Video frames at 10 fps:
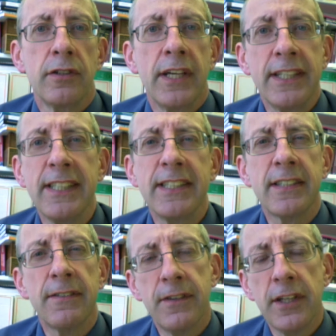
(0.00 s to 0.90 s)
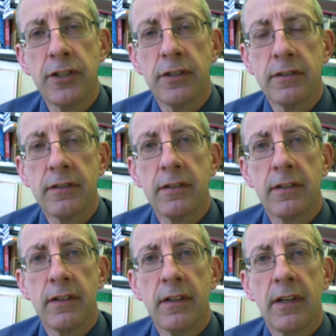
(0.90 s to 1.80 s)
is it sufficient
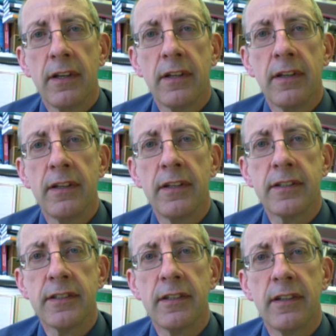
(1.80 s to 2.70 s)
that